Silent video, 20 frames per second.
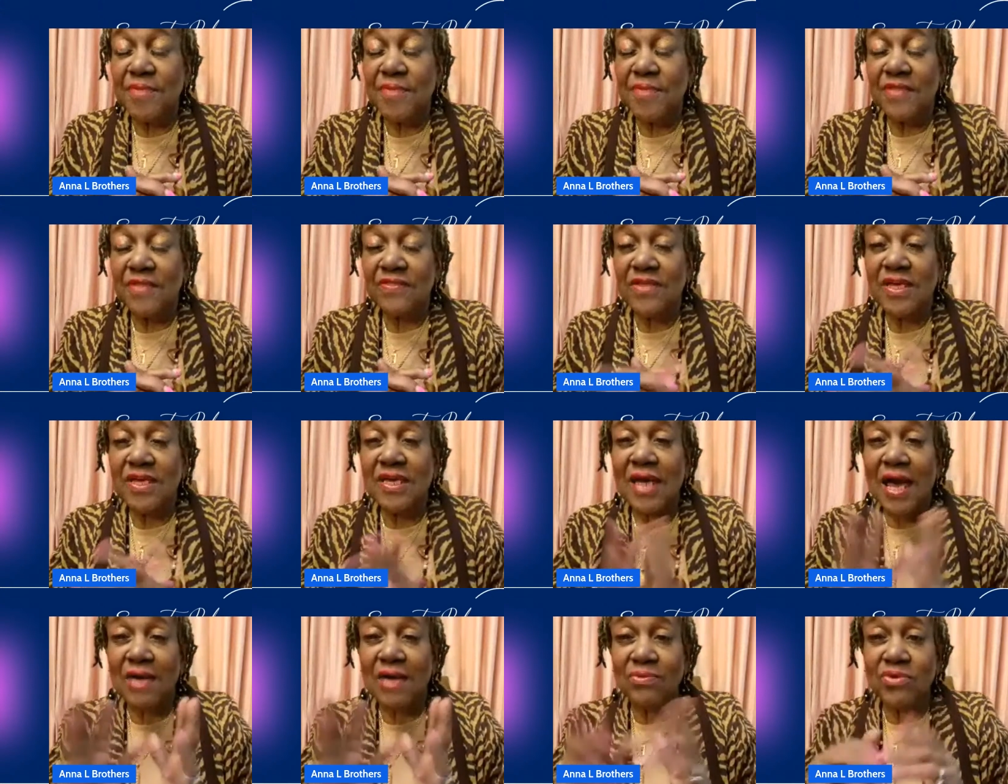thing,
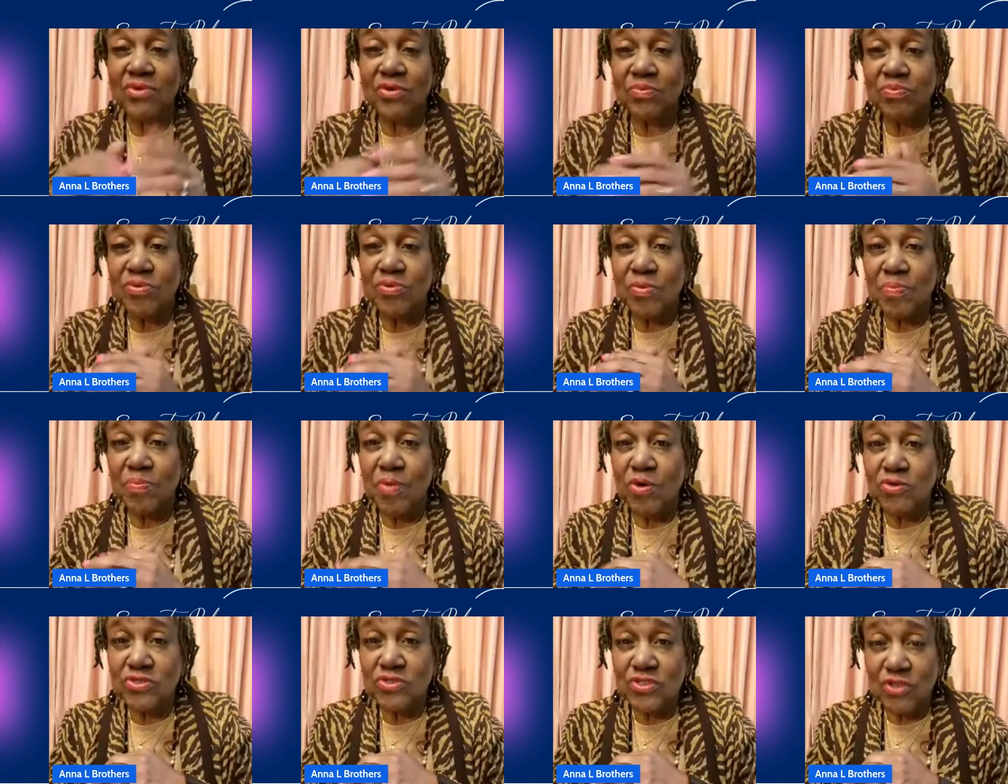I will
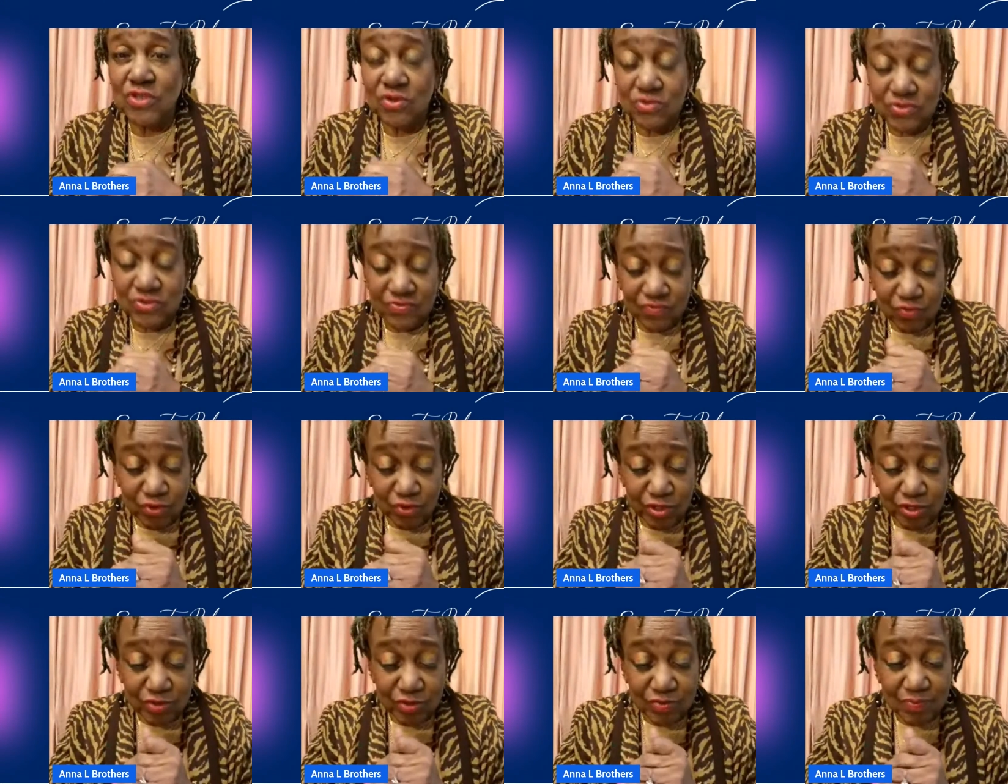post those for
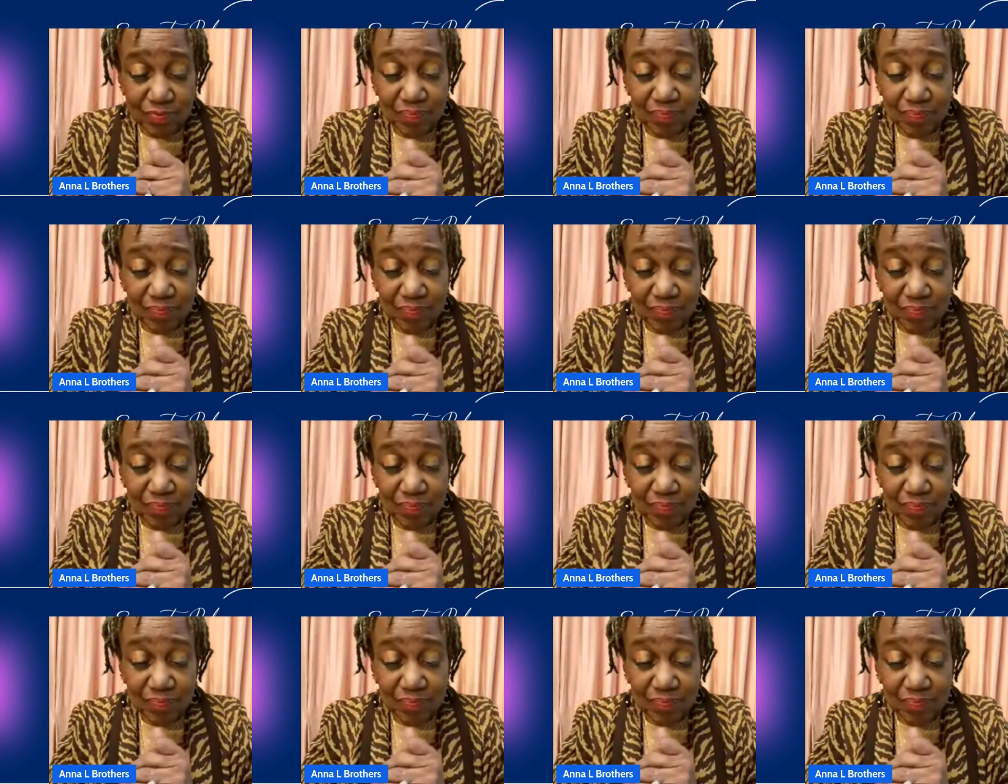you.